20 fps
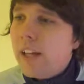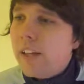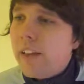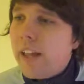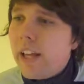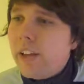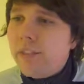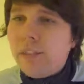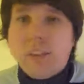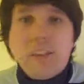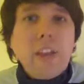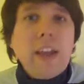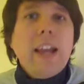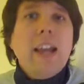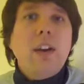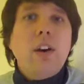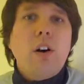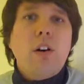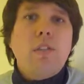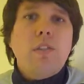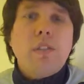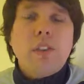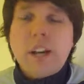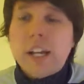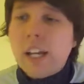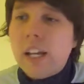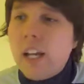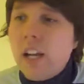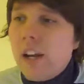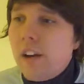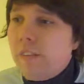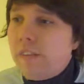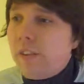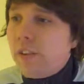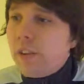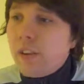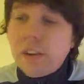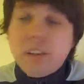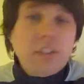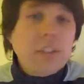There's the thank offering
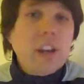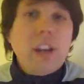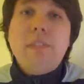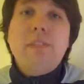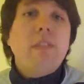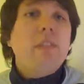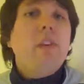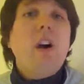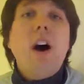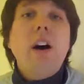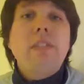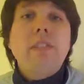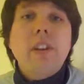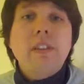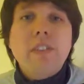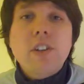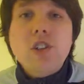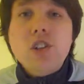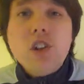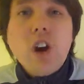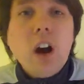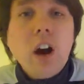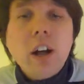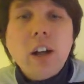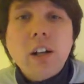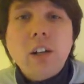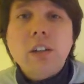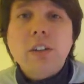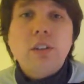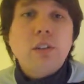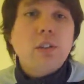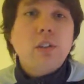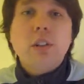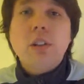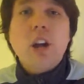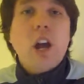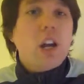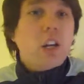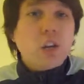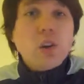for the safe arrival of a child
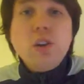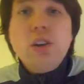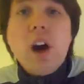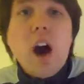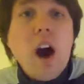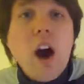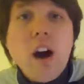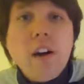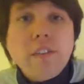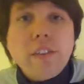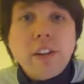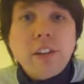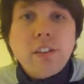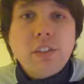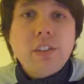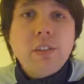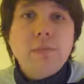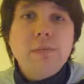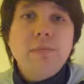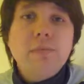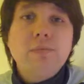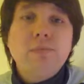or a good harvest.